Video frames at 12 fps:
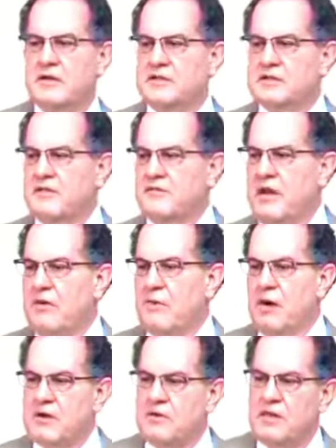as if they
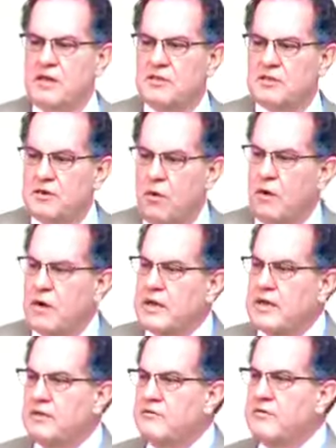were under the
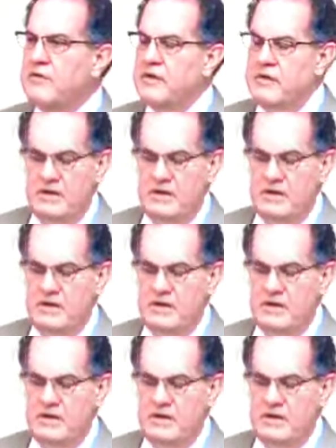authority of